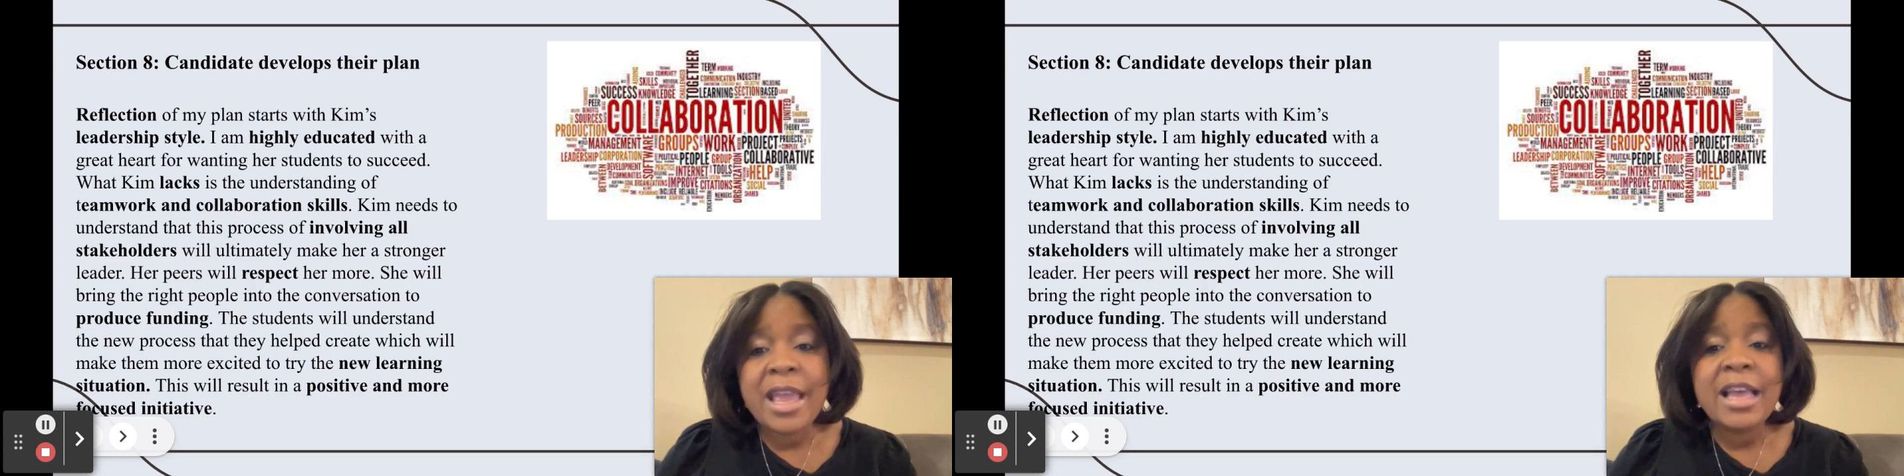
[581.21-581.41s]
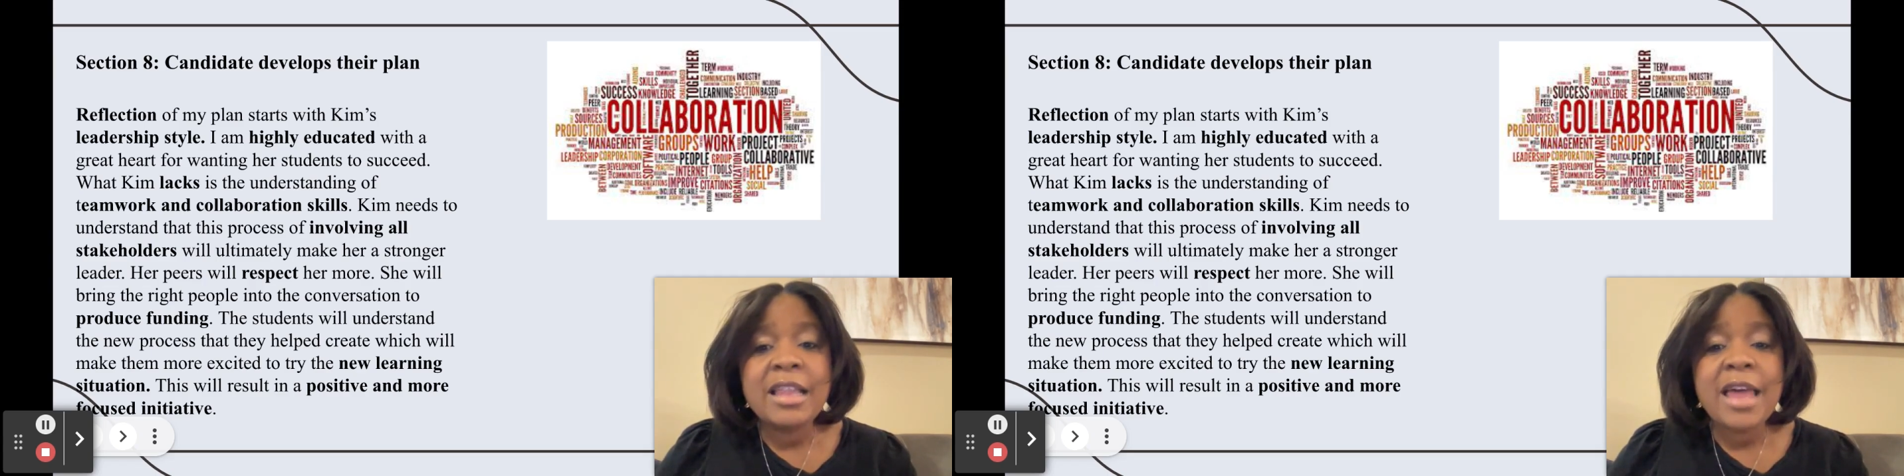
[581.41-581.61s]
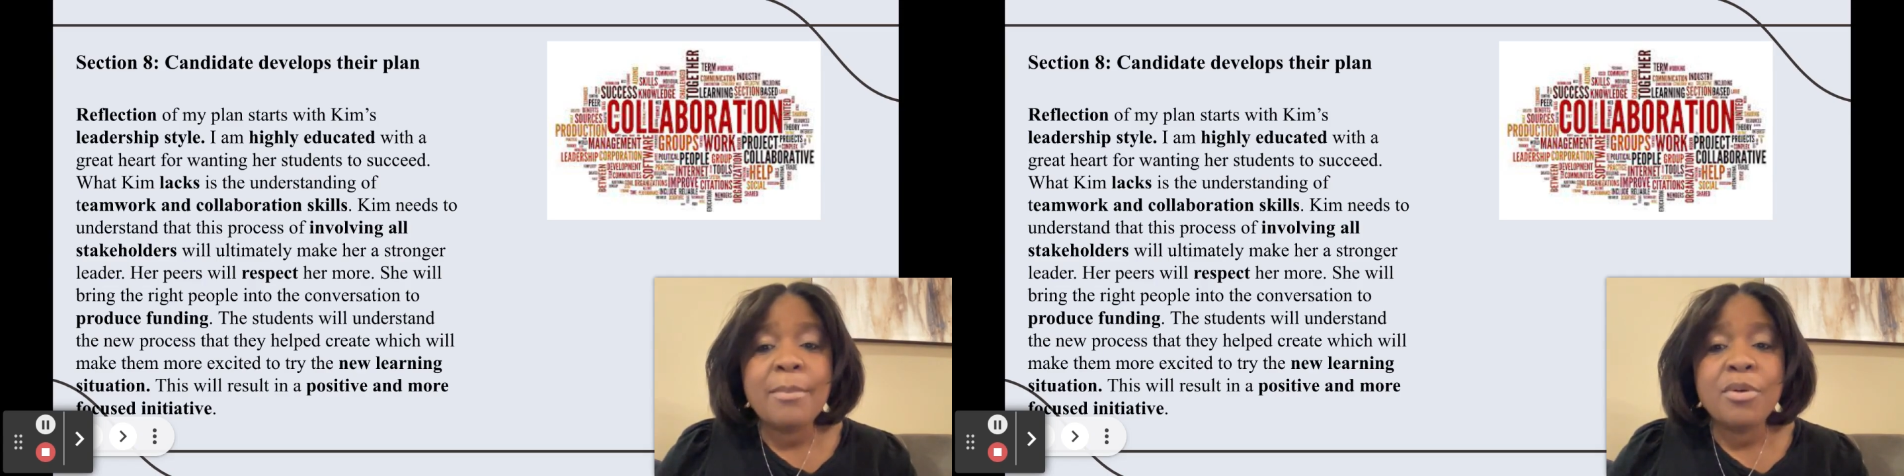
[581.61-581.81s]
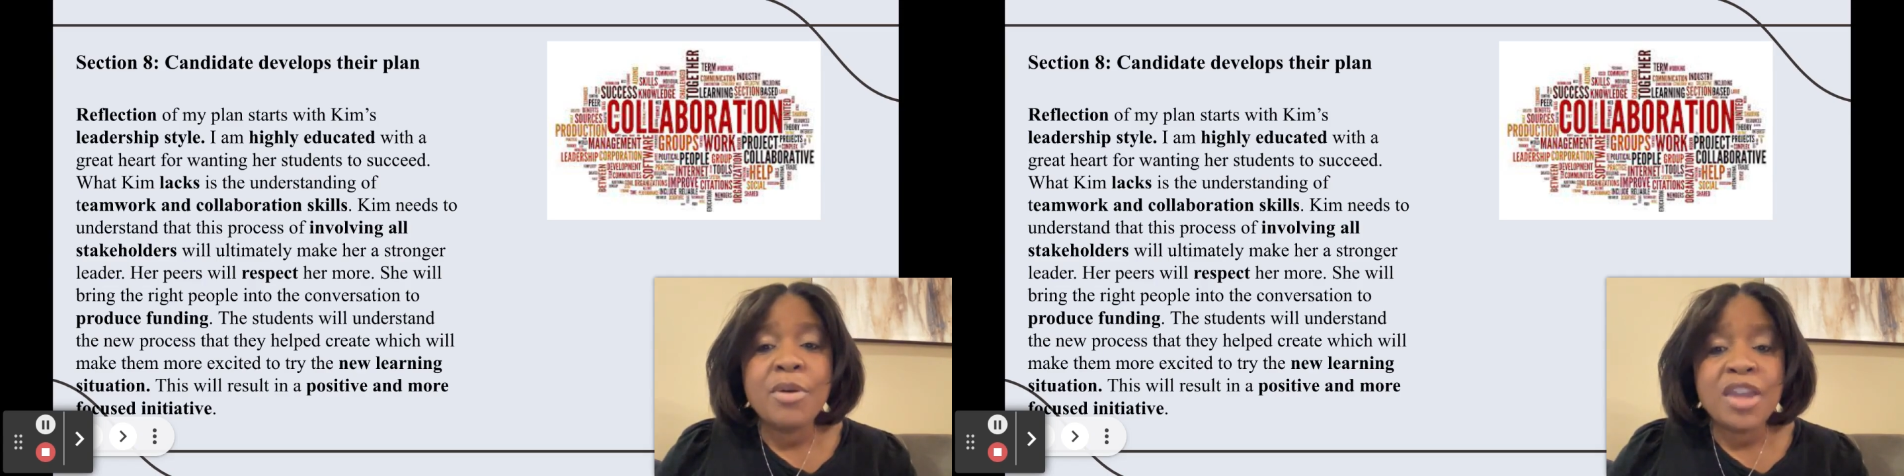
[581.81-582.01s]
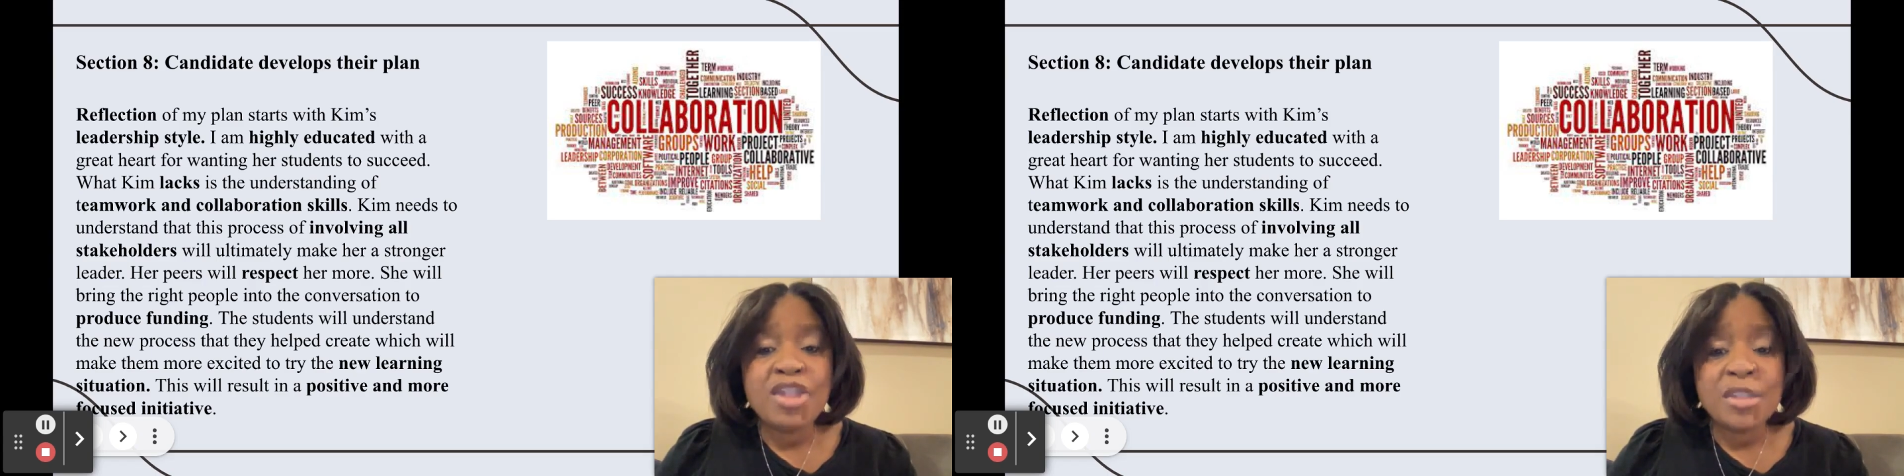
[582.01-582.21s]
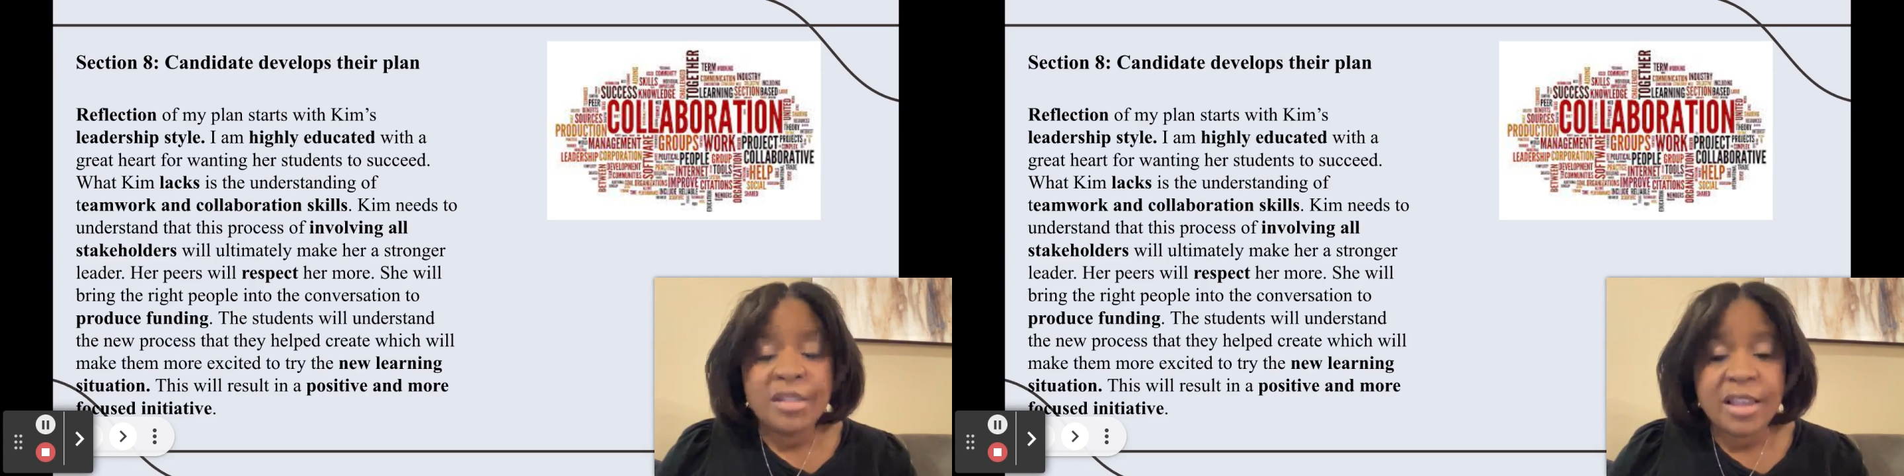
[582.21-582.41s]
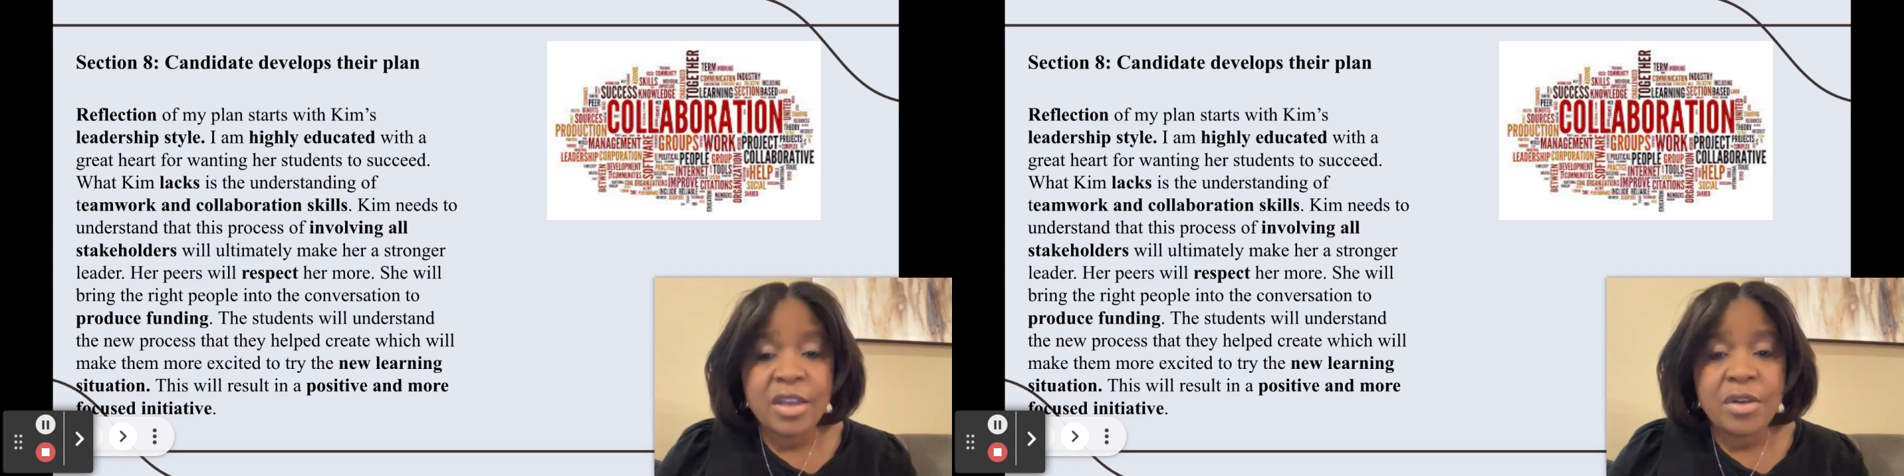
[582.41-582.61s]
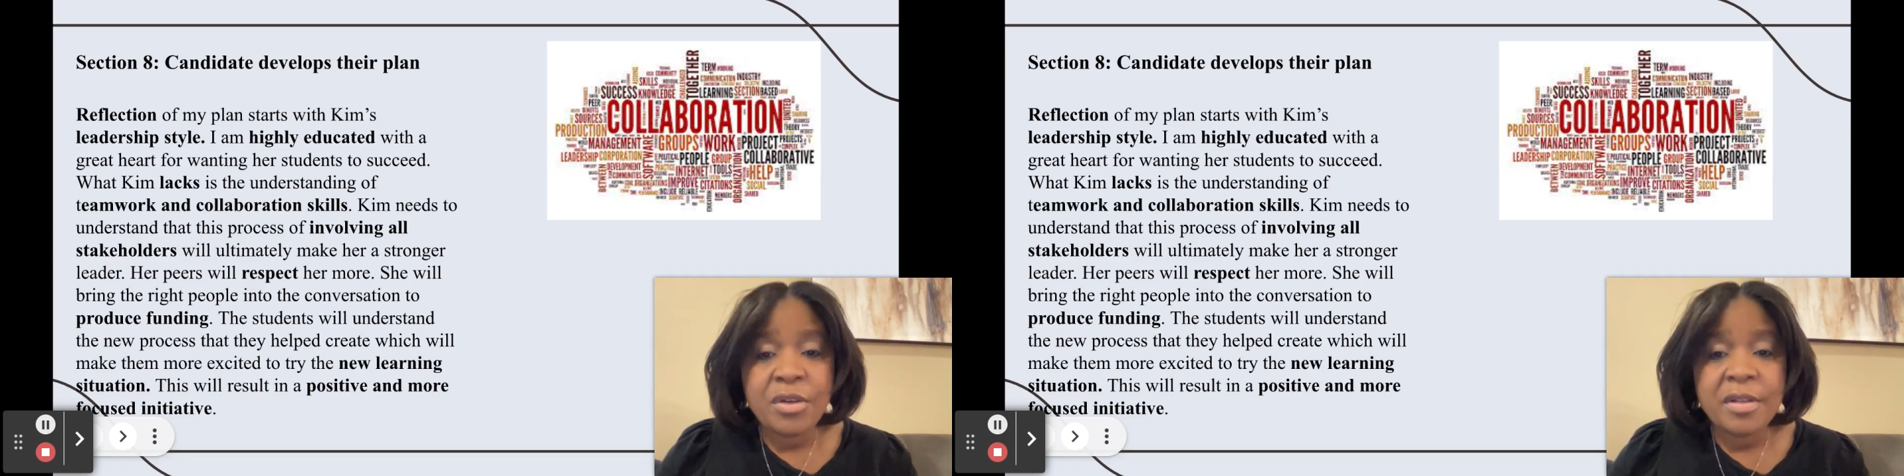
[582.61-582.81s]
and collaboration
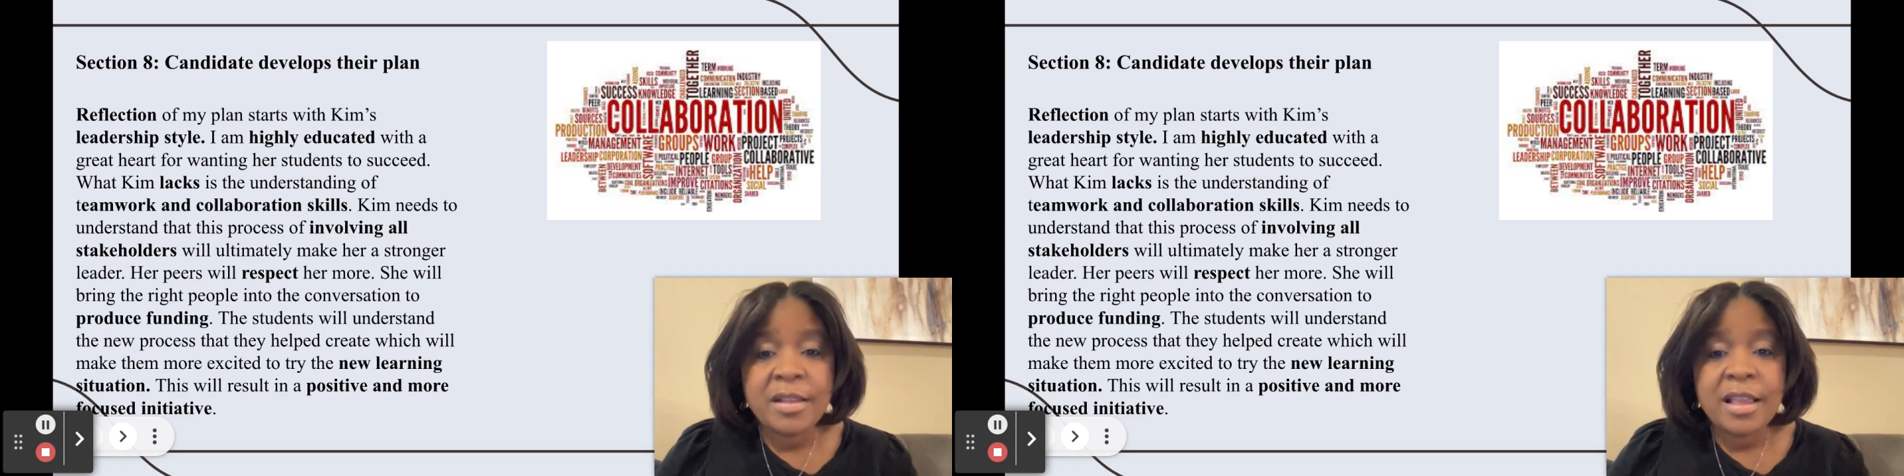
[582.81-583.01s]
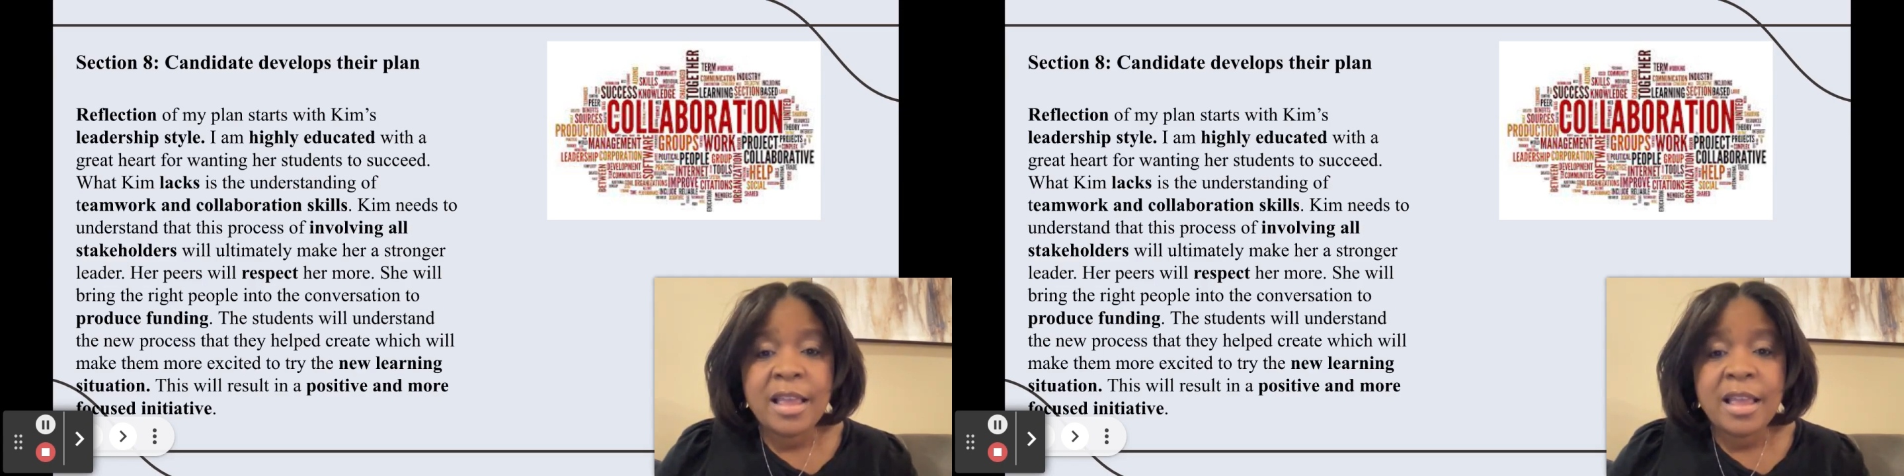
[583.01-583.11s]
skills.